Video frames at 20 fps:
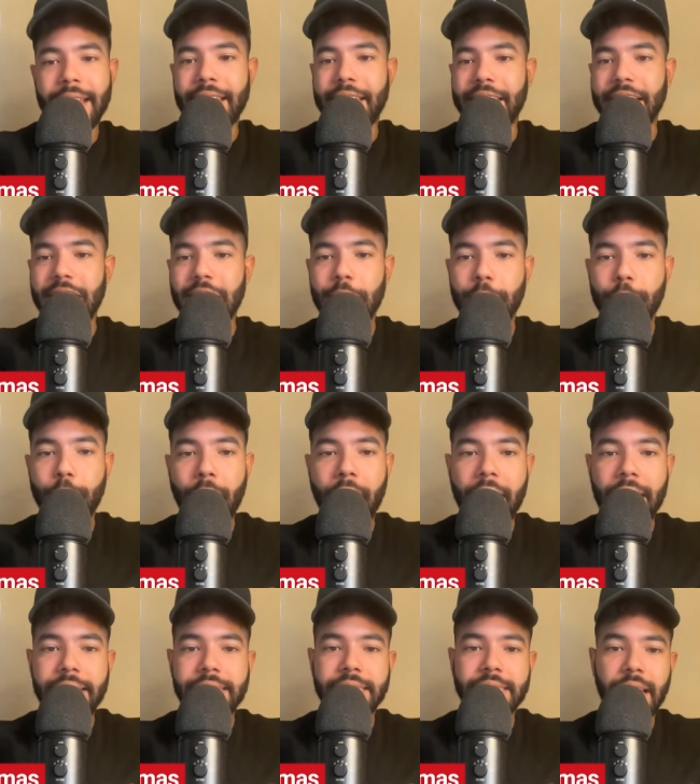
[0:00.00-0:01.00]

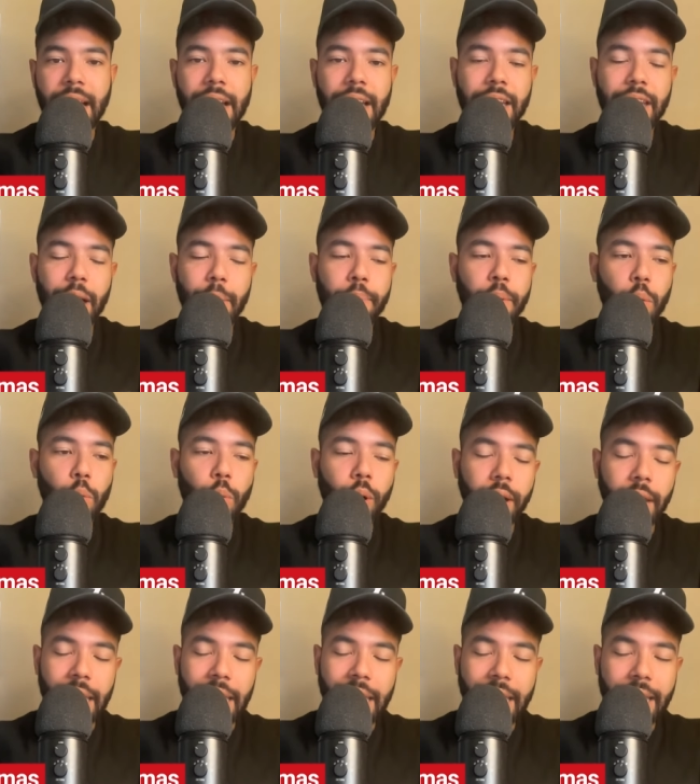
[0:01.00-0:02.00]
D-backs tied up in
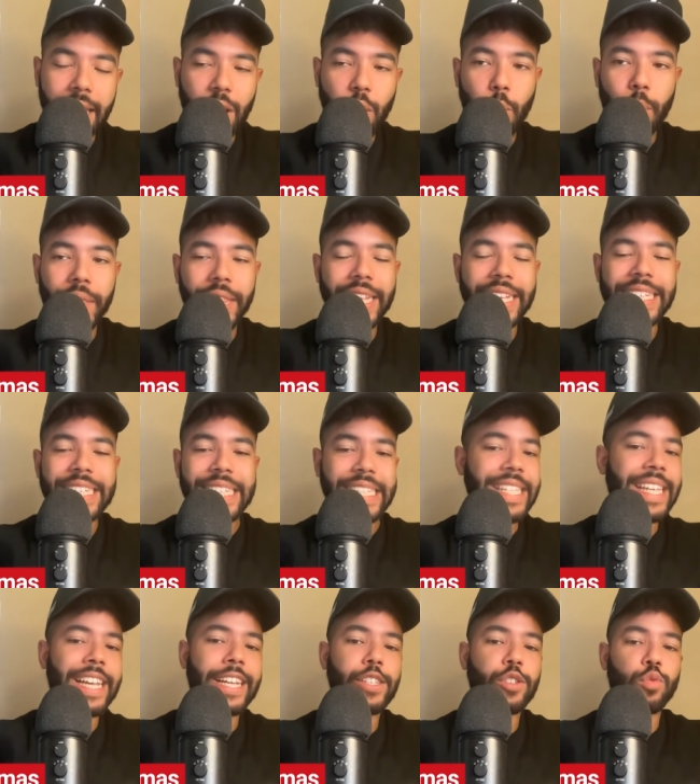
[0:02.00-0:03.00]
one inning with the
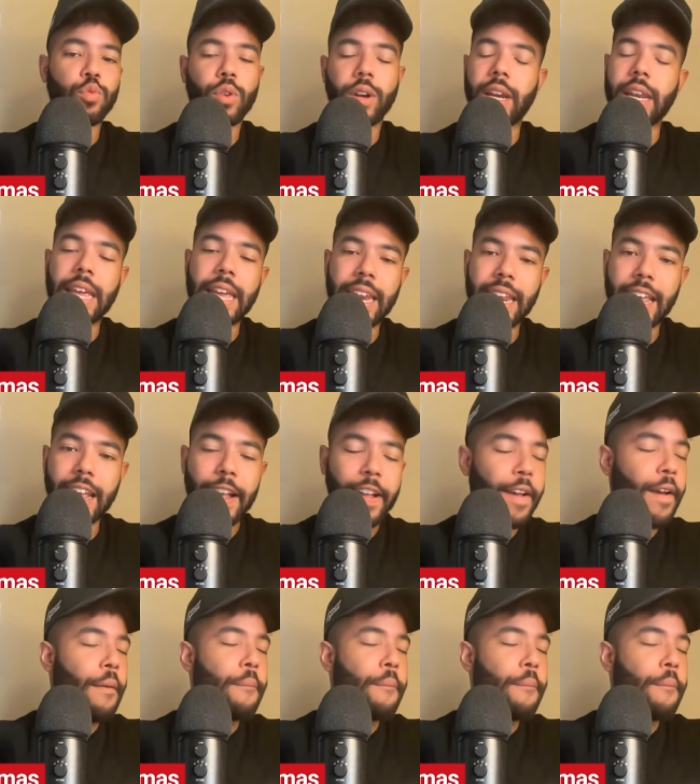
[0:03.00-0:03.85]
6-run inning.